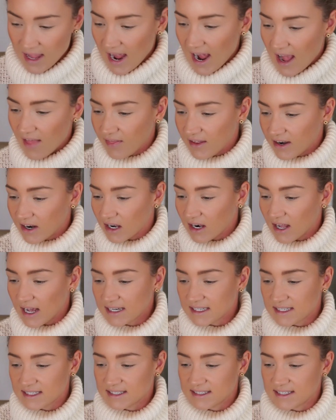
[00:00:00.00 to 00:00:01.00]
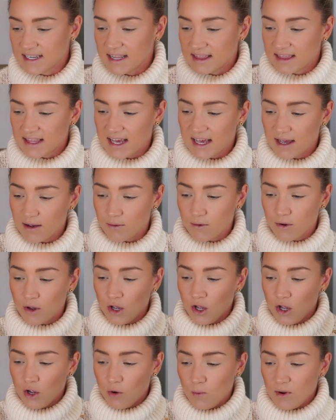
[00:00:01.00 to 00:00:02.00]
And then I like to set that
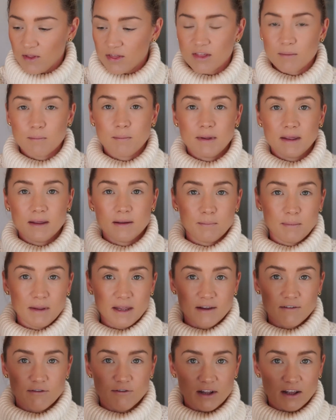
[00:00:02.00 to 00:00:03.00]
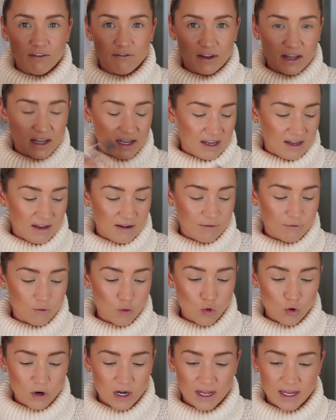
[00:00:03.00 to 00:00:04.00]
with the big fluffy
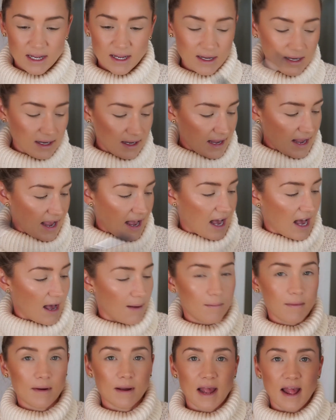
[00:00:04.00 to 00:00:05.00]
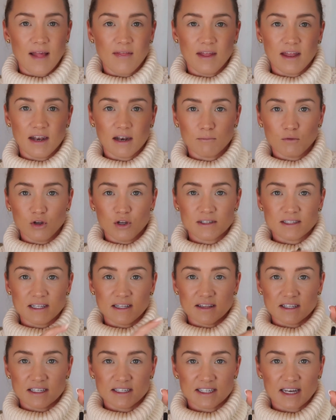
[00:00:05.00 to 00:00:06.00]
E40. And then I'm
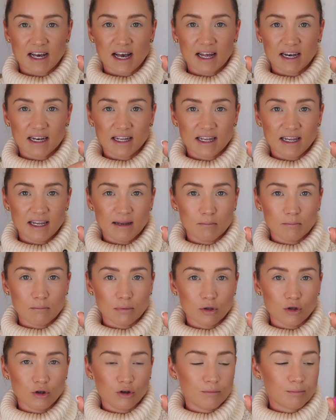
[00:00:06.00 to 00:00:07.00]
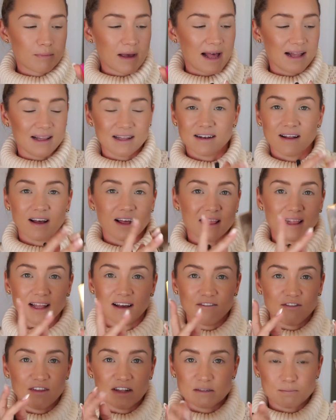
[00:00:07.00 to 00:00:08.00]
using the Tartelette in Bloom palette. I
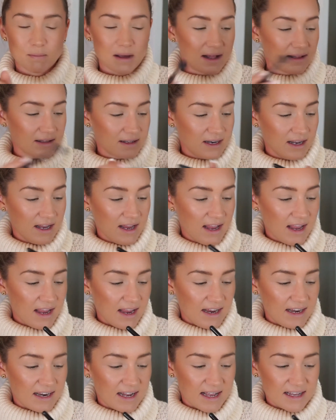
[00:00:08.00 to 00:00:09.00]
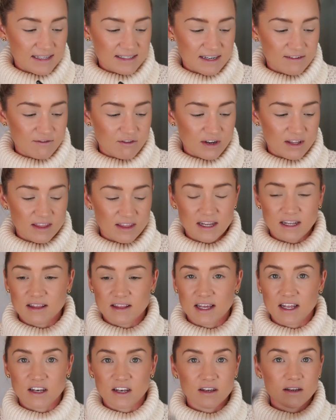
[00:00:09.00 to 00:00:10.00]
love this palette. It has everything
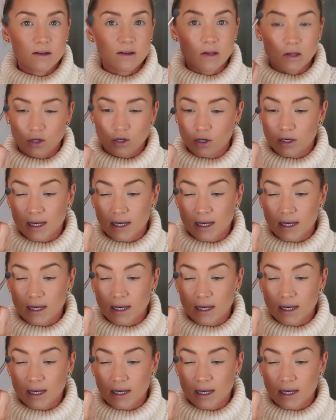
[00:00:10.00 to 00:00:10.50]
that you